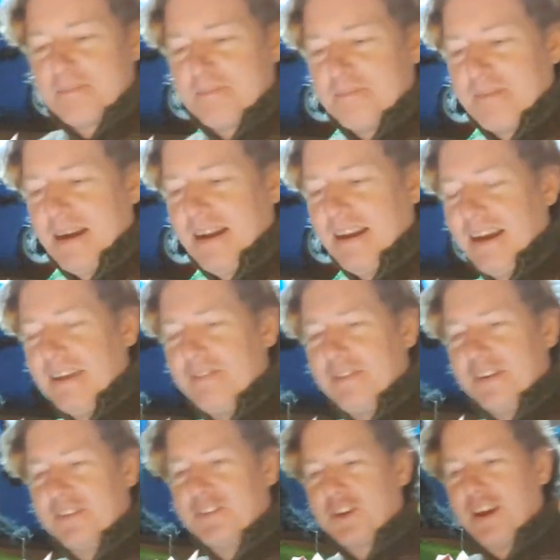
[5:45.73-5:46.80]
my life
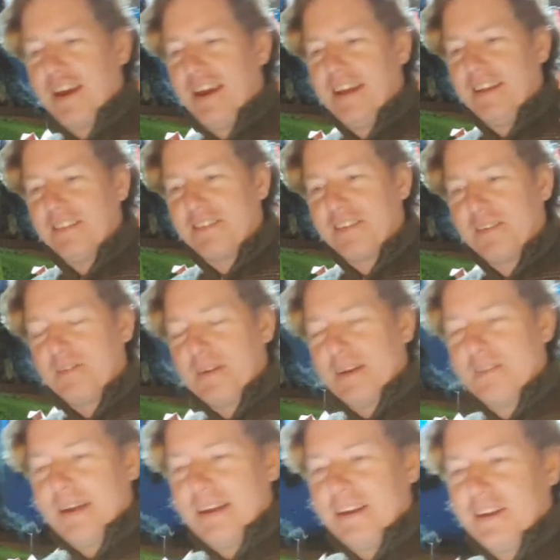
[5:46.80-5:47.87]
is trains. What
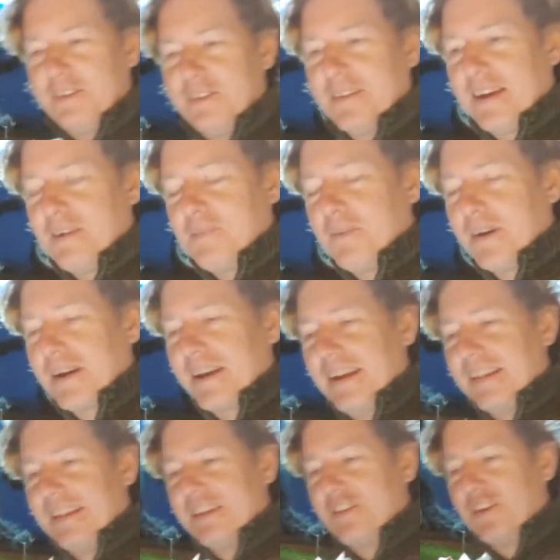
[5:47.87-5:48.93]
do I do without working
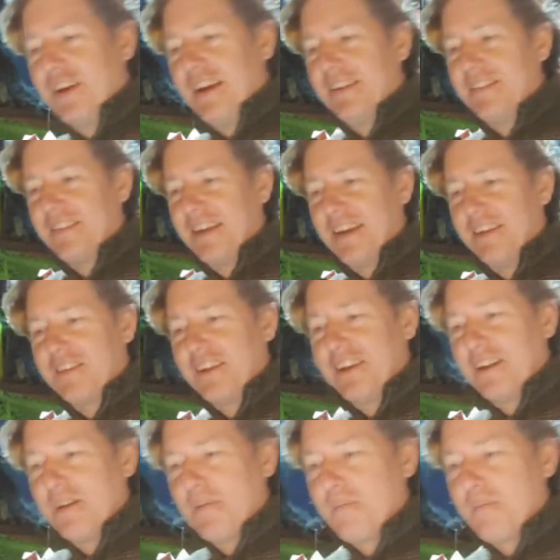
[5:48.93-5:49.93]
at the train station?